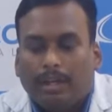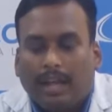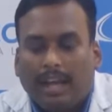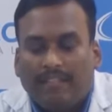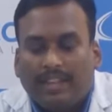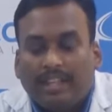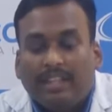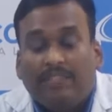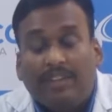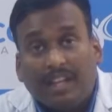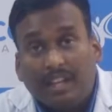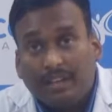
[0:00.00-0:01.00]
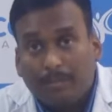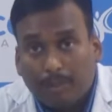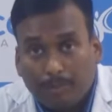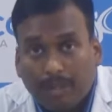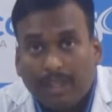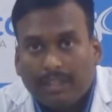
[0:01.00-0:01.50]
having difficult
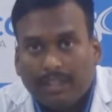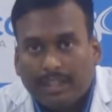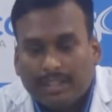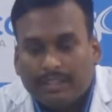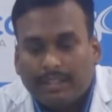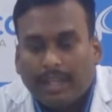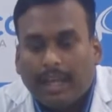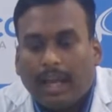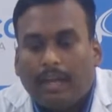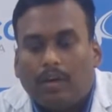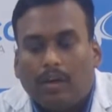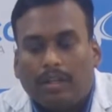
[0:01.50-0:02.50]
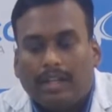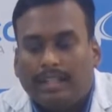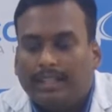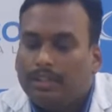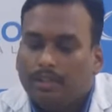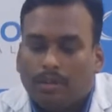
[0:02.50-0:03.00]
remembering things and
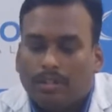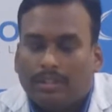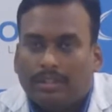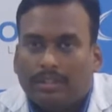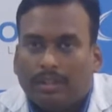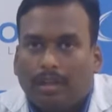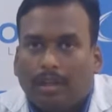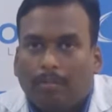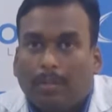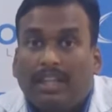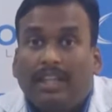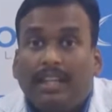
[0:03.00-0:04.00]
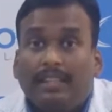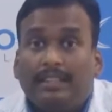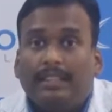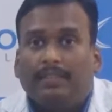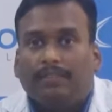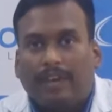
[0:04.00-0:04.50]
organizing thoughts. But it is
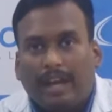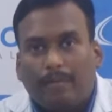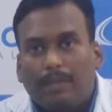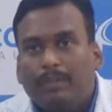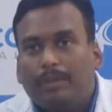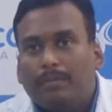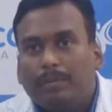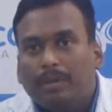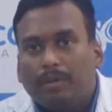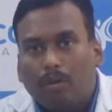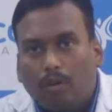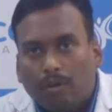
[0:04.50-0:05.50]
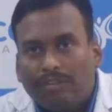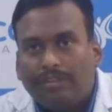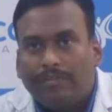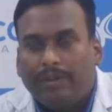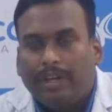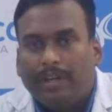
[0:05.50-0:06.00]
the family member or
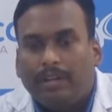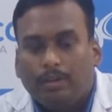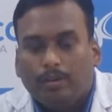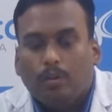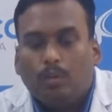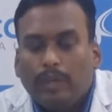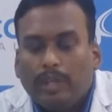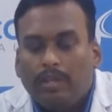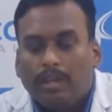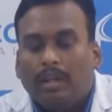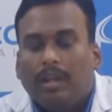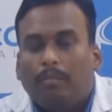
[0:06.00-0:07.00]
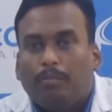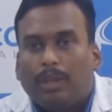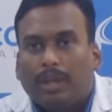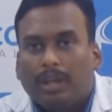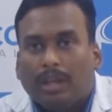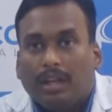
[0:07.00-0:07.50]
the friend who
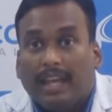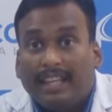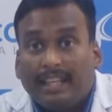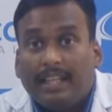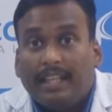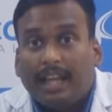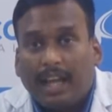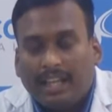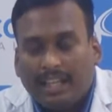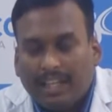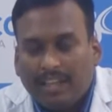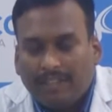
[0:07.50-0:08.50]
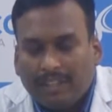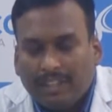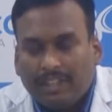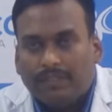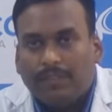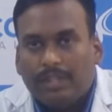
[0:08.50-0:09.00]
will likely identify
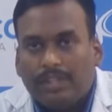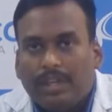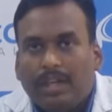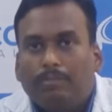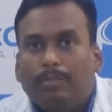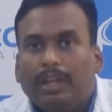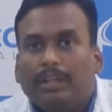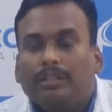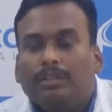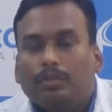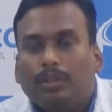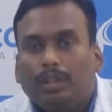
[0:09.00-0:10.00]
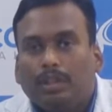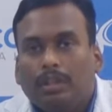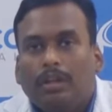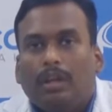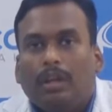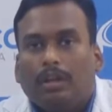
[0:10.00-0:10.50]
this first and bring to the
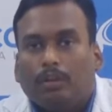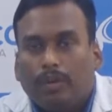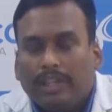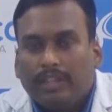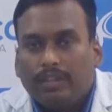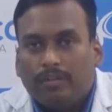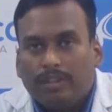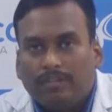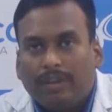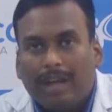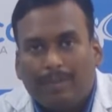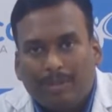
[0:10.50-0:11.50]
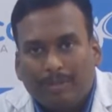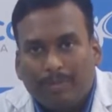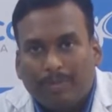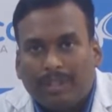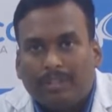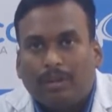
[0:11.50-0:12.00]
notice of the family
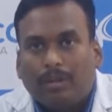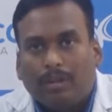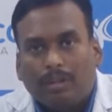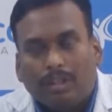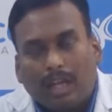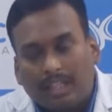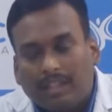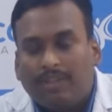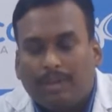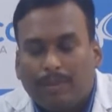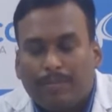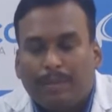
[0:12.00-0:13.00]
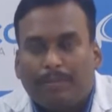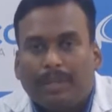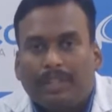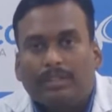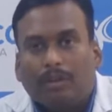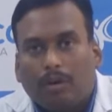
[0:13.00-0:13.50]
members or the other family
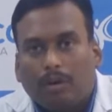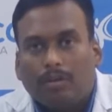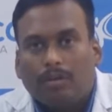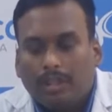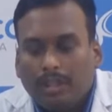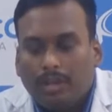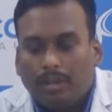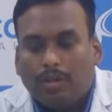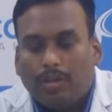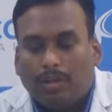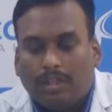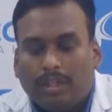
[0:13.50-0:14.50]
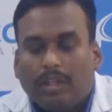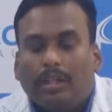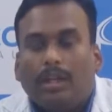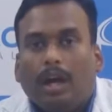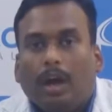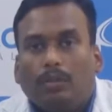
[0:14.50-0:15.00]
members or to the doctor
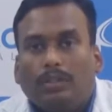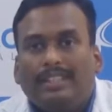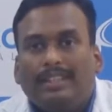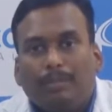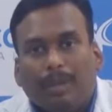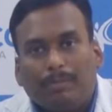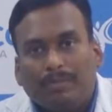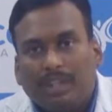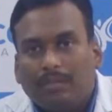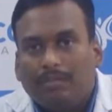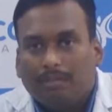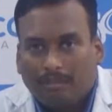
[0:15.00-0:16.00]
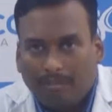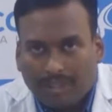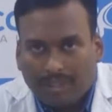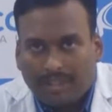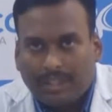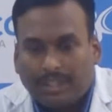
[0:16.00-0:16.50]
how the symptoms are
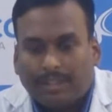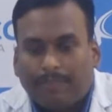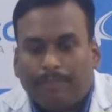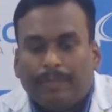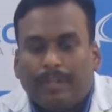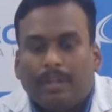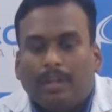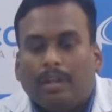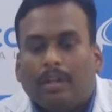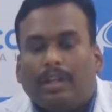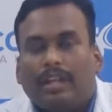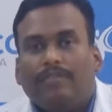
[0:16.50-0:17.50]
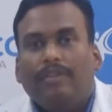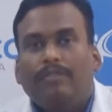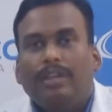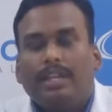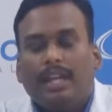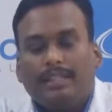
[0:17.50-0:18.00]
worsening.
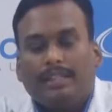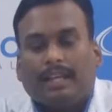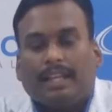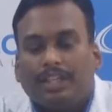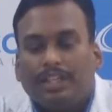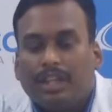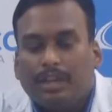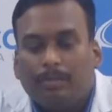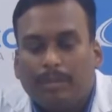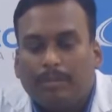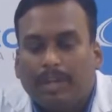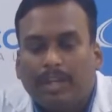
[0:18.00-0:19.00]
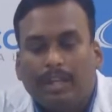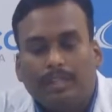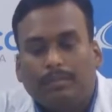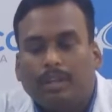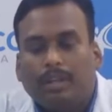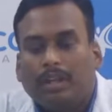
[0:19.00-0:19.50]
Everyone has occasional memory
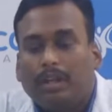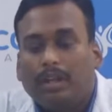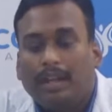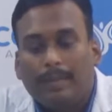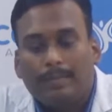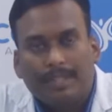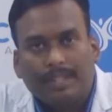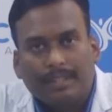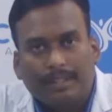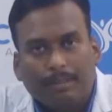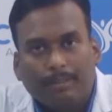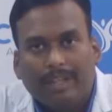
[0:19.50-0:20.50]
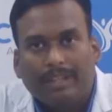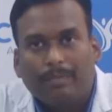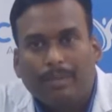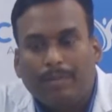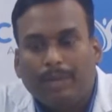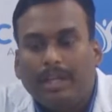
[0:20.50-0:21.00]
lapses, but the
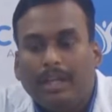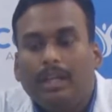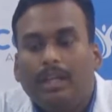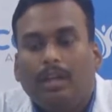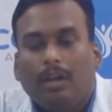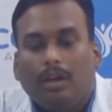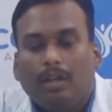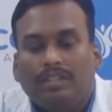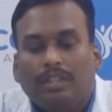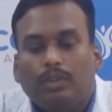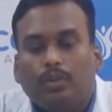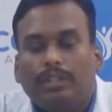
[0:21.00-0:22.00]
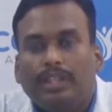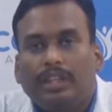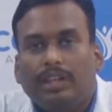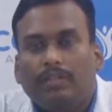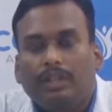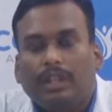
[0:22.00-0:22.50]
memory loss
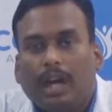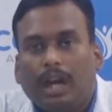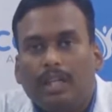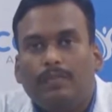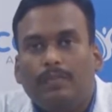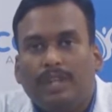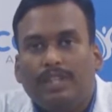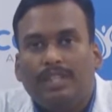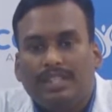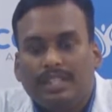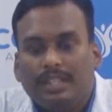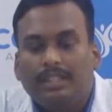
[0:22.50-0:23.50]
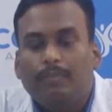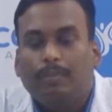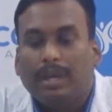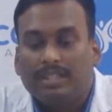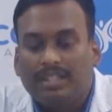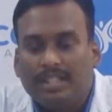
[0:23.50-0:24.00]
associated with the Alzheimer's disease, they
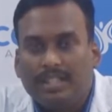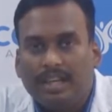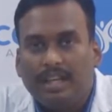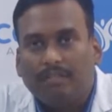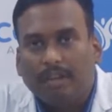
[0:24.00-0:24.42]
persist and